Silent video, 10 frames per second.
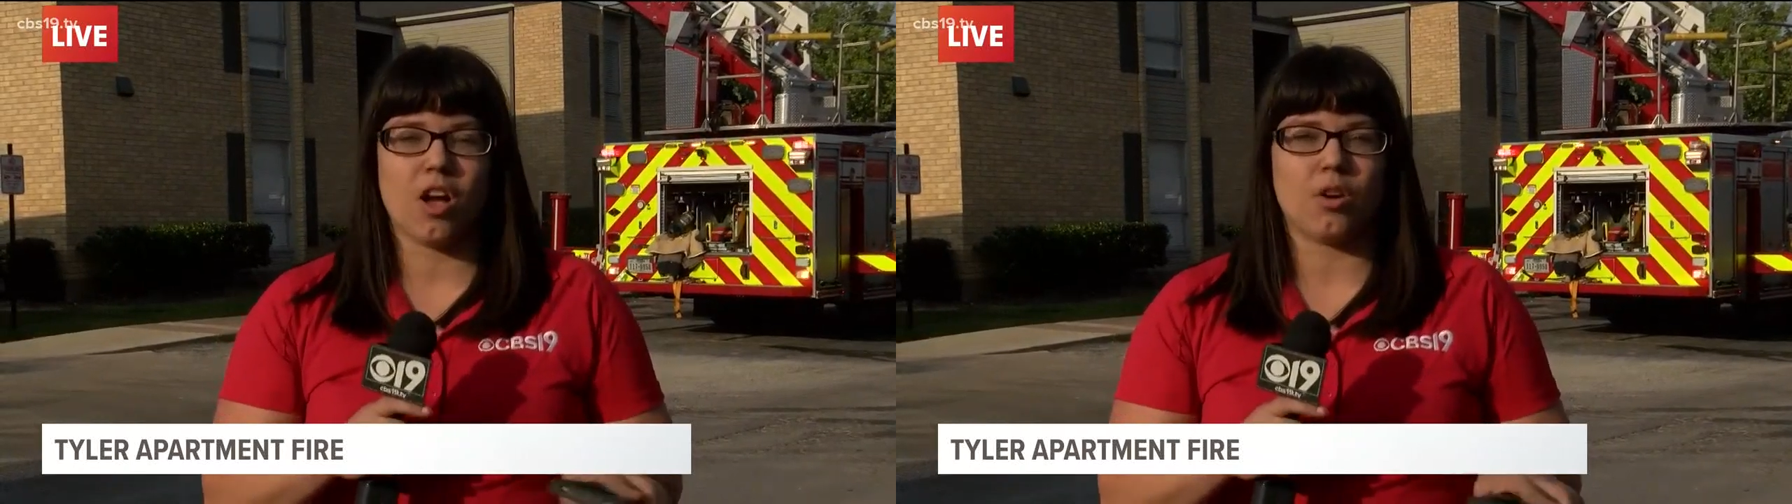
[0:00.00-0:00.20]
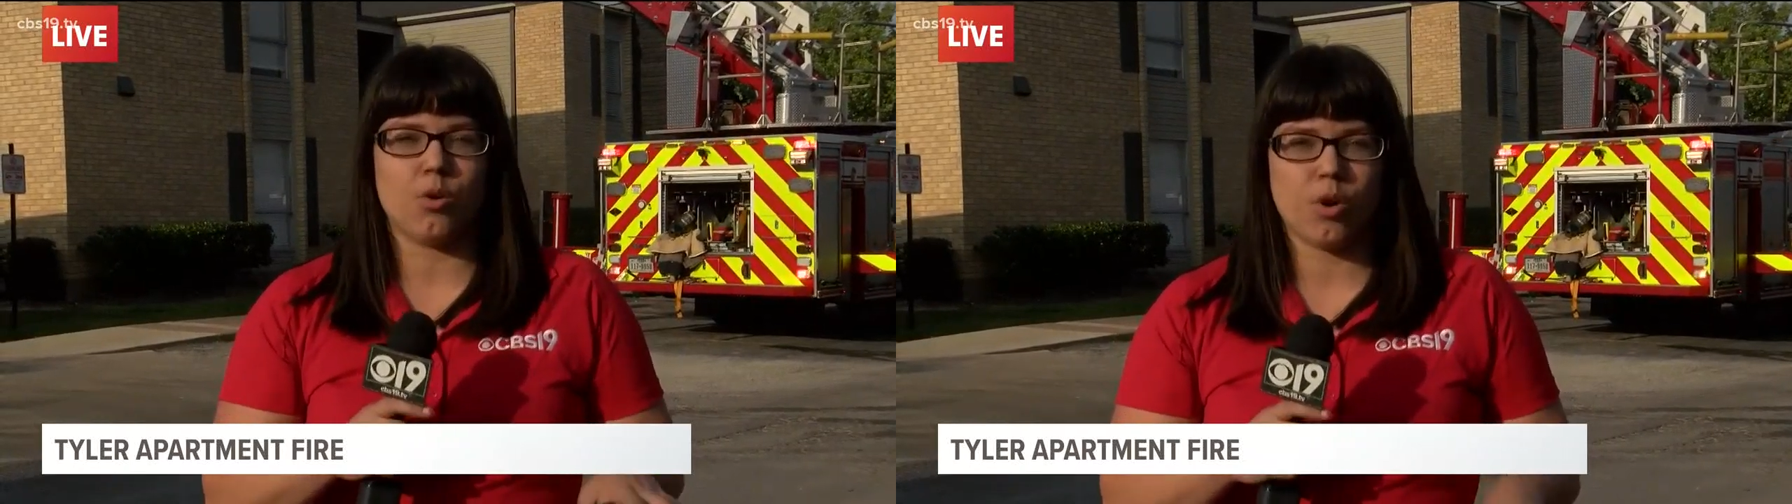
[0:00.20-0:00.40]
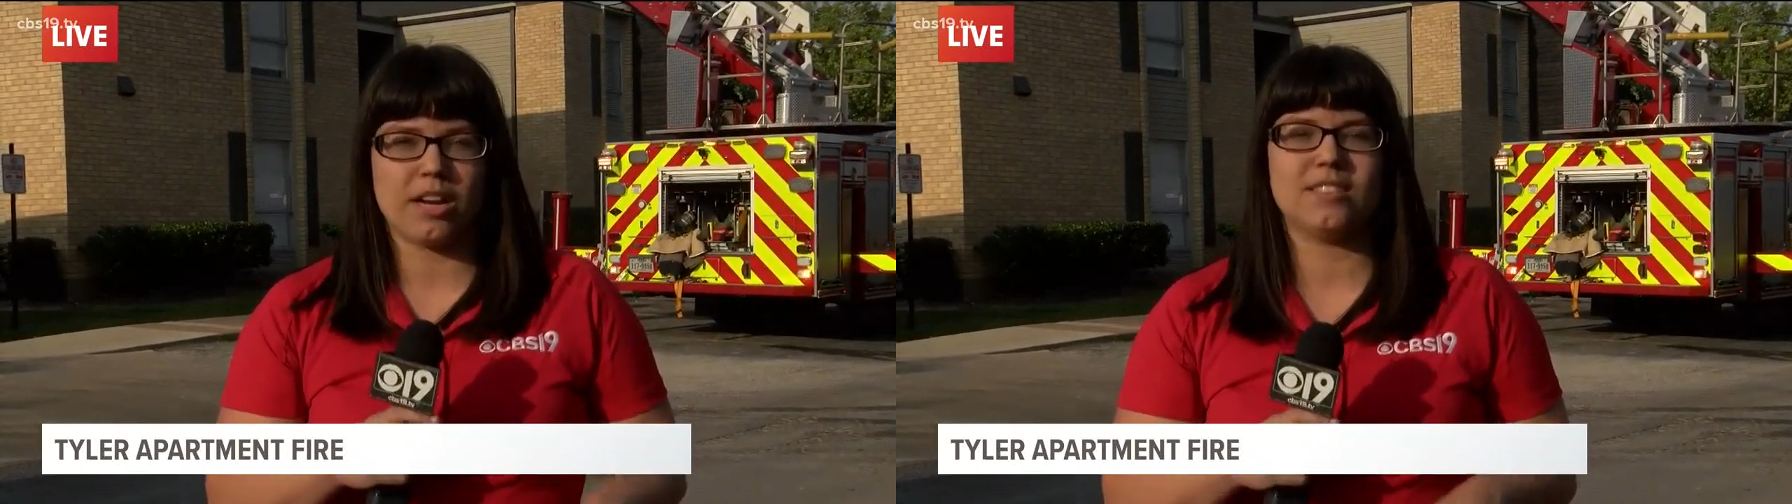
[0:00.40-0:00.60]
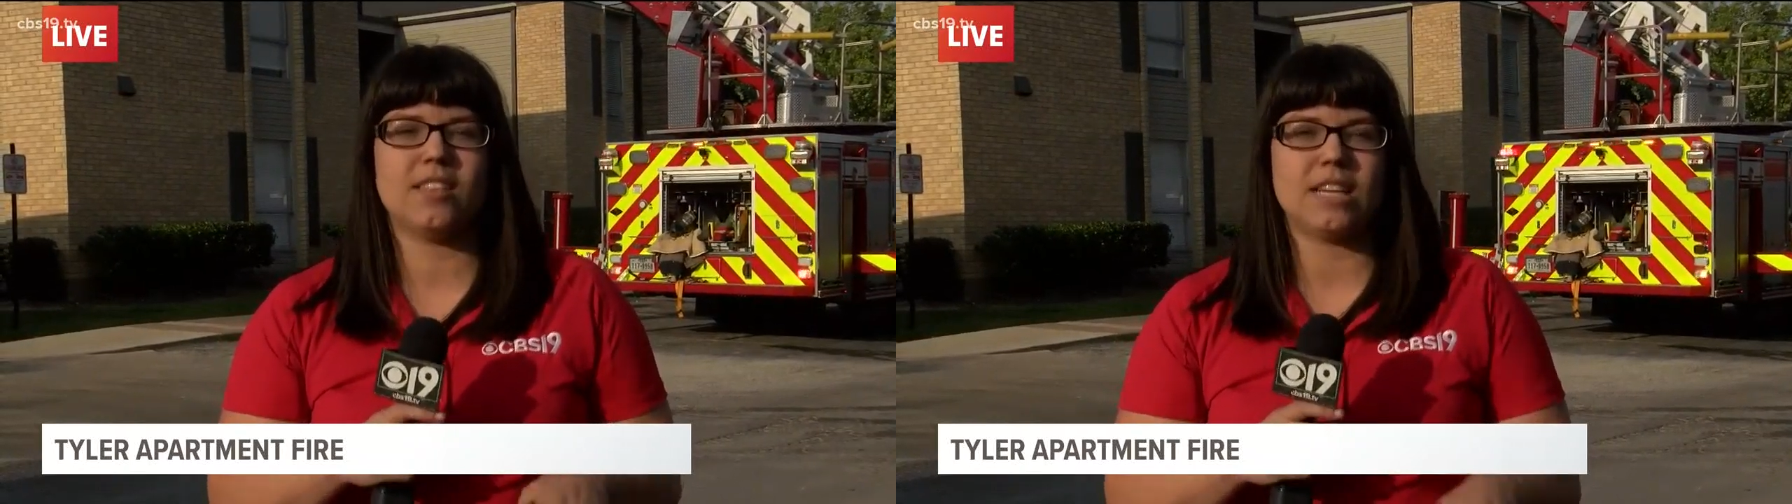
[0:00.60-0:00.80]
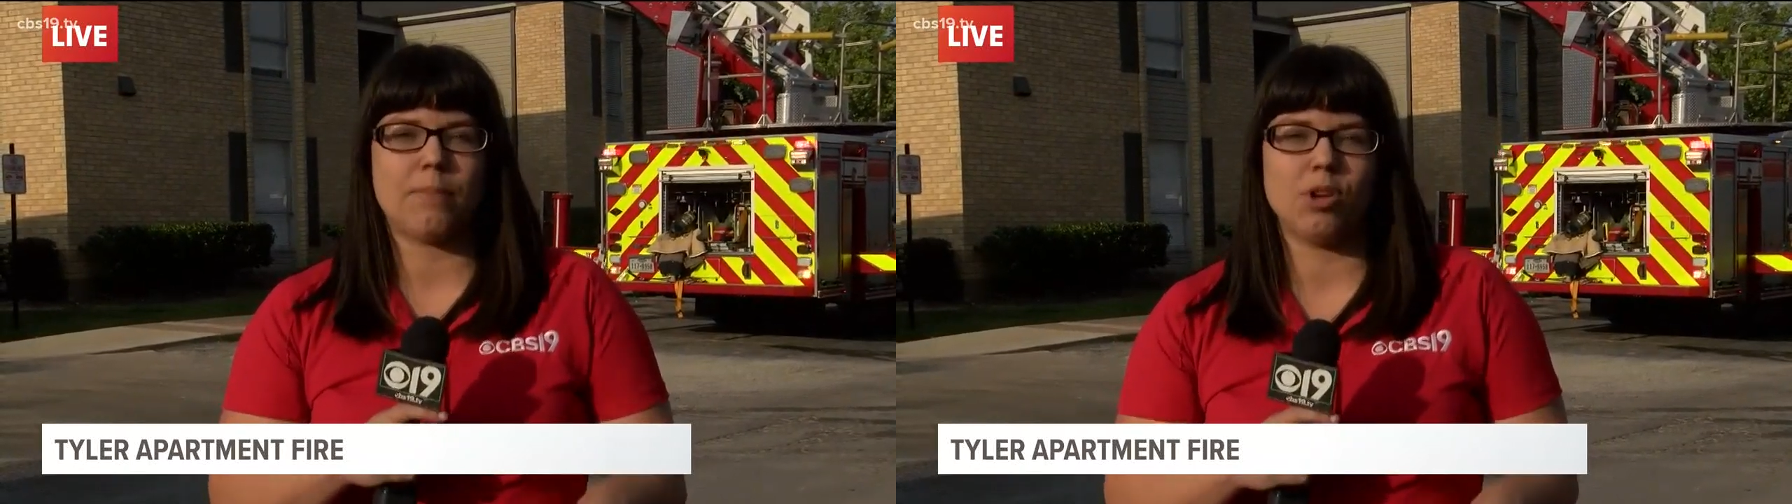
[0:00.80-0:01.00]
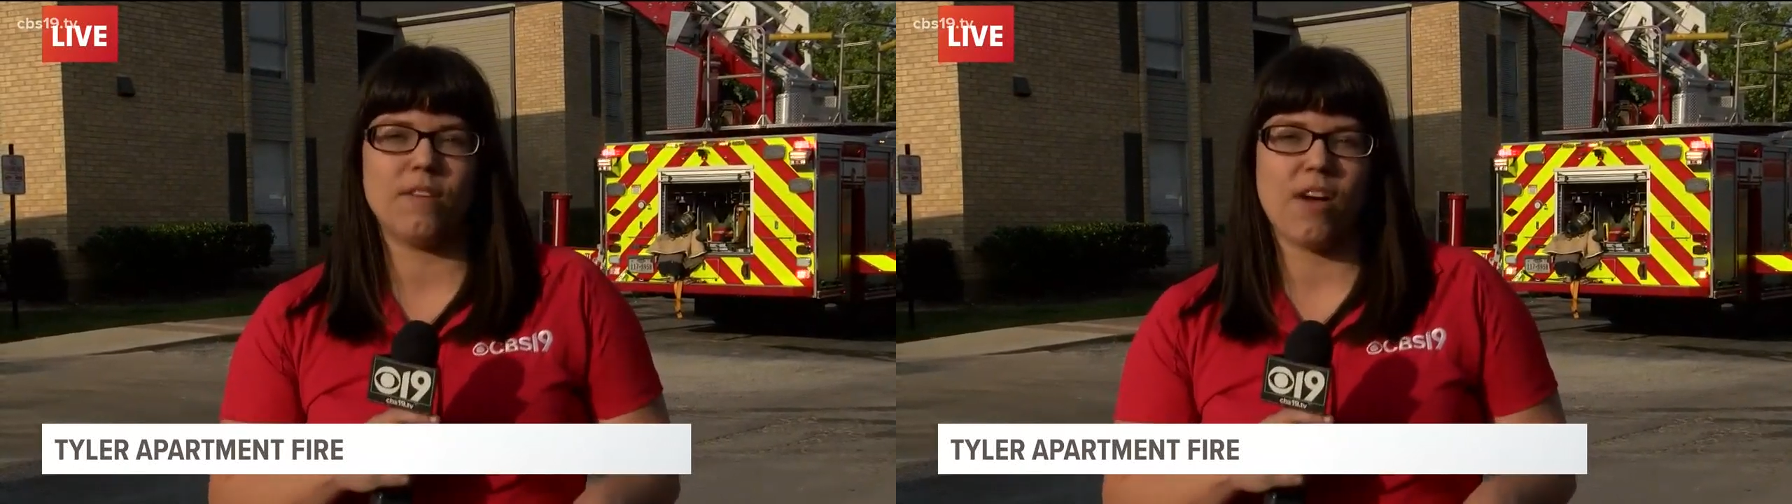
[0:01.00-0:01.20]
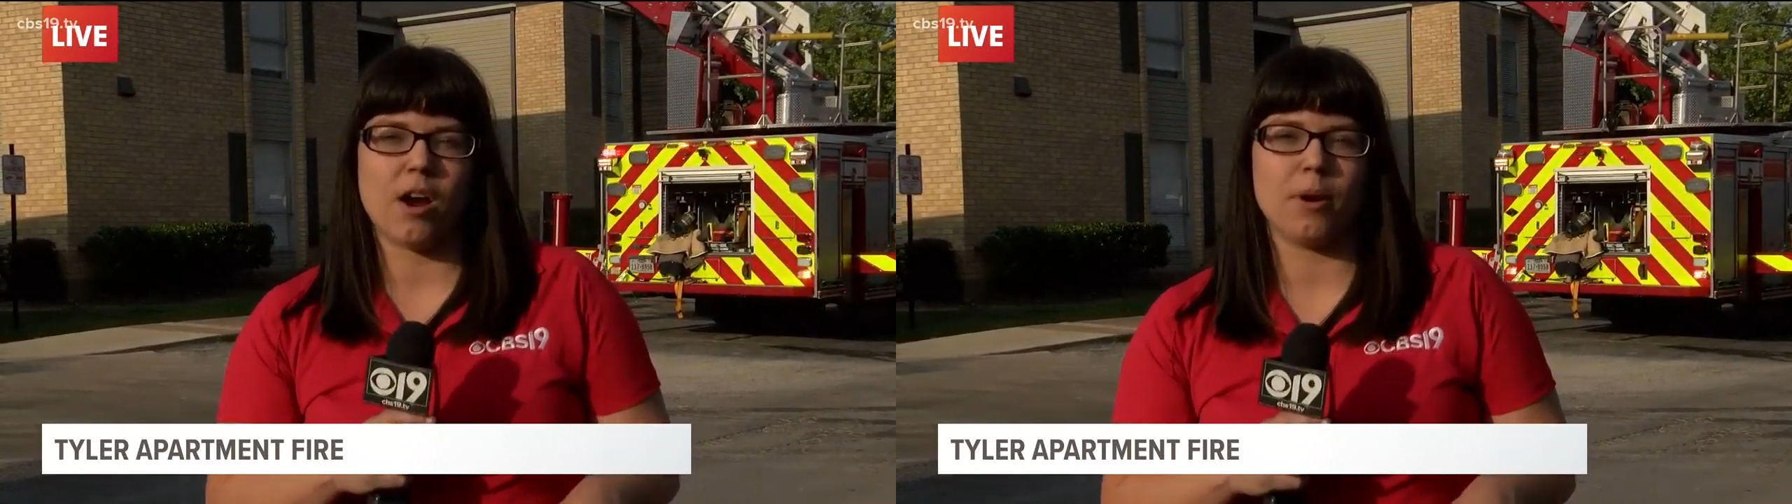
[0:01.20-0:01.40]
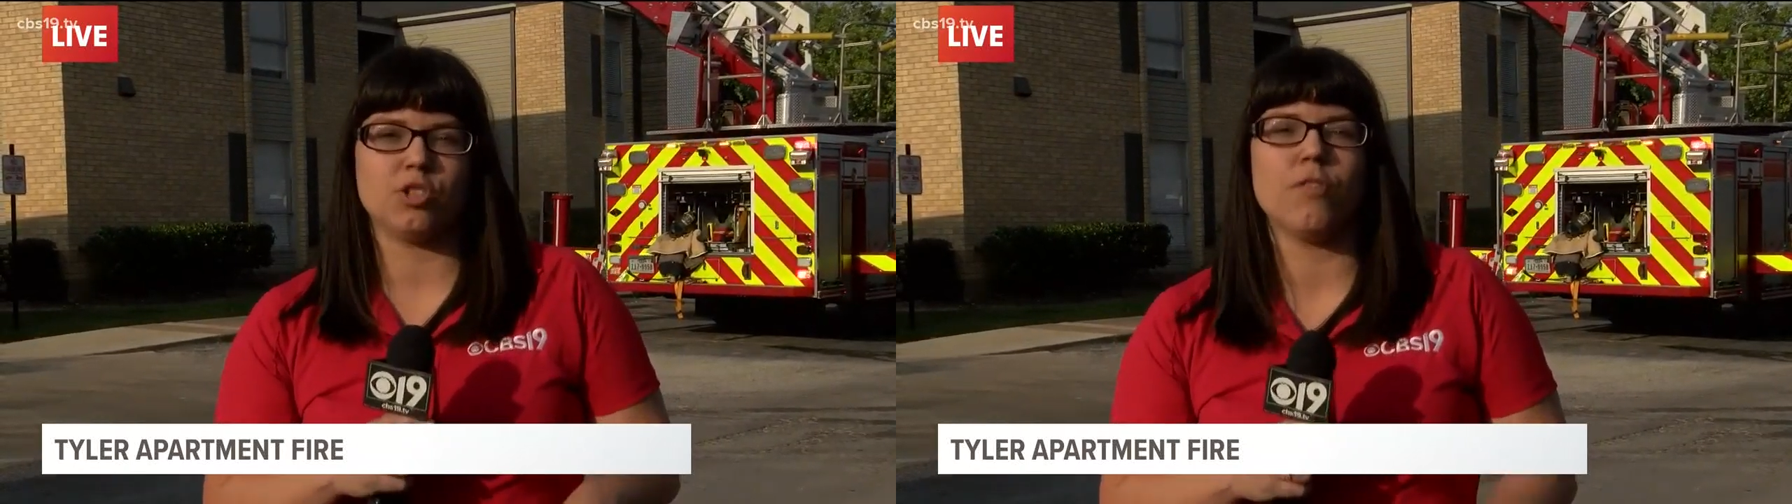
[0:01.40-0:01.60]
according to the deputy
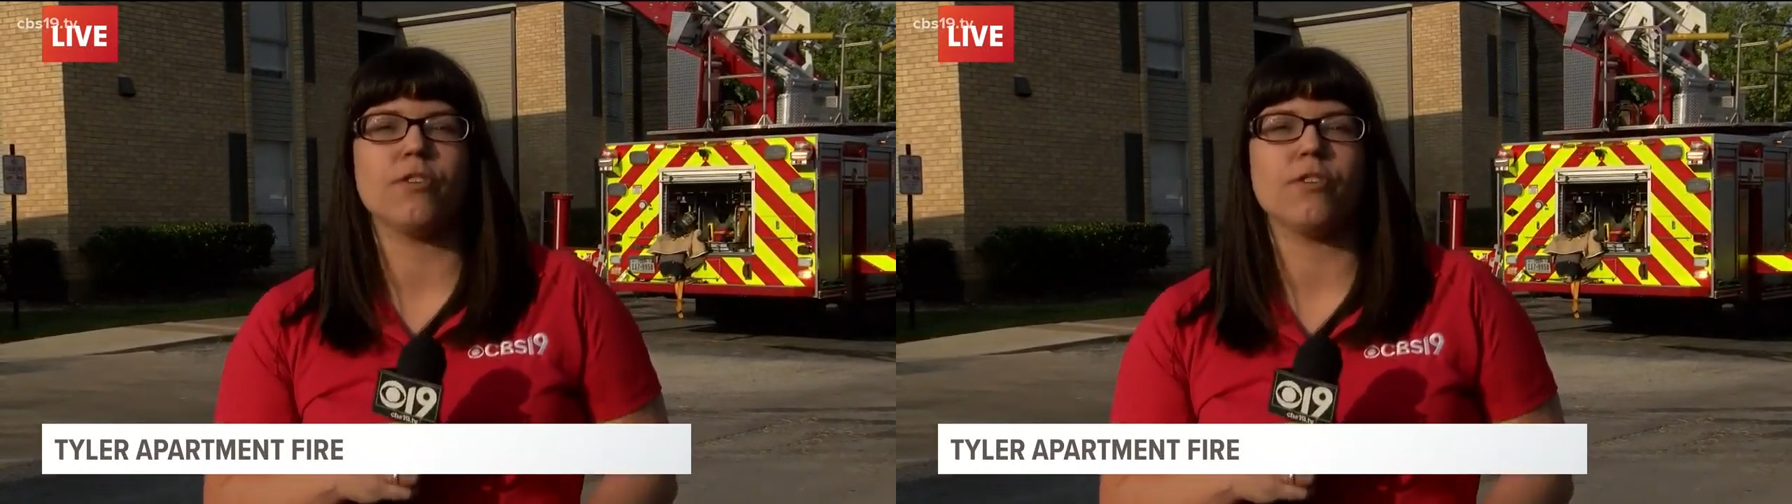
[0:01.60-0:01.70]
fire marshal,